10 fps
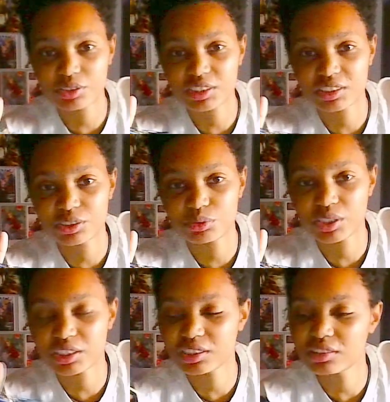it's a
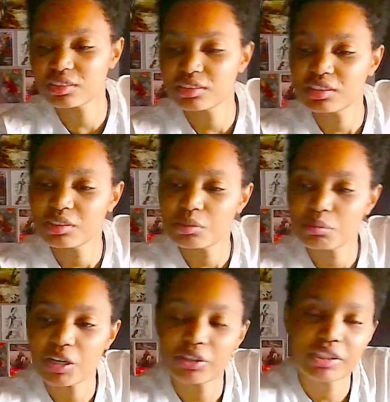US
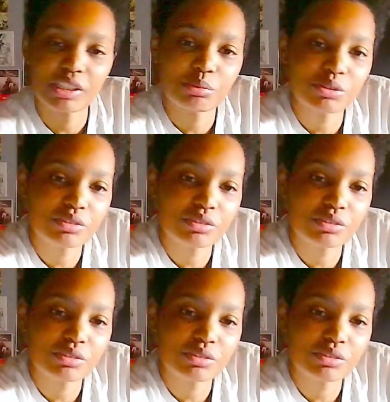power cable.